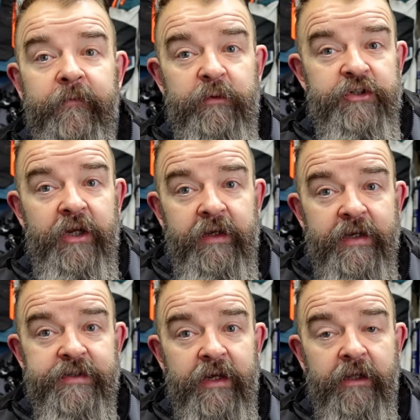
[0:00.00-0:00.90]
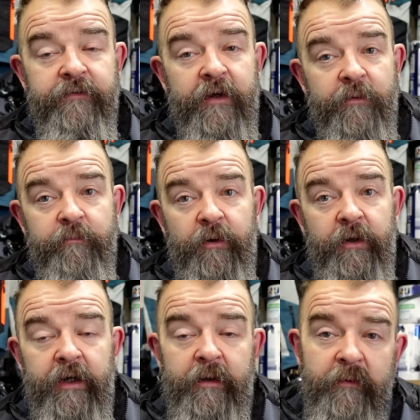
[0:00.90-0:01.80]
machine itself, I can put
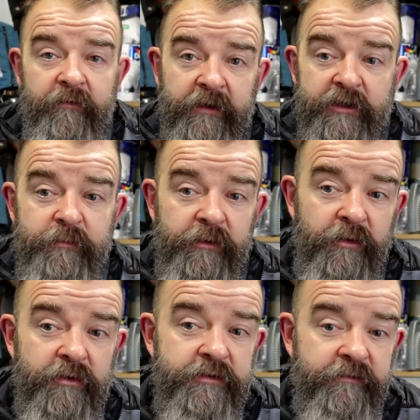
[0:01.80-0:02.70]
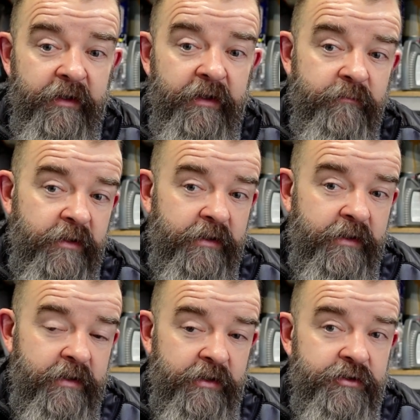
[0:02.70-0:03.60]
a flexible hose of it, and my
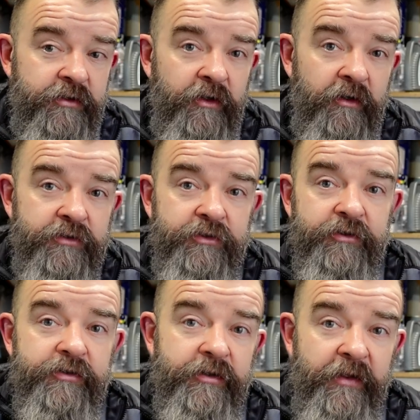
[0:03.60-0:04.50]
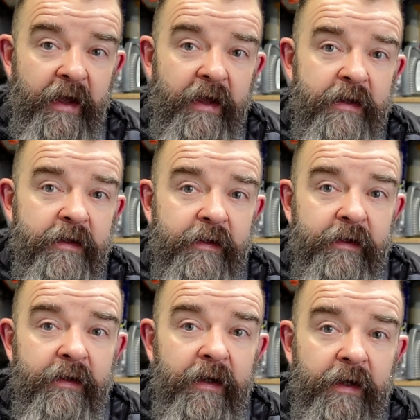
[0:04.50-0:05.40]
kitchen door's just there,
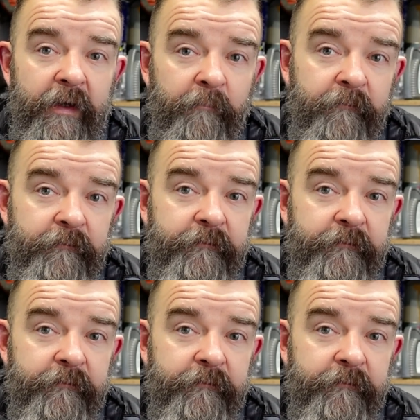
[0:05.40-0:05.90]
and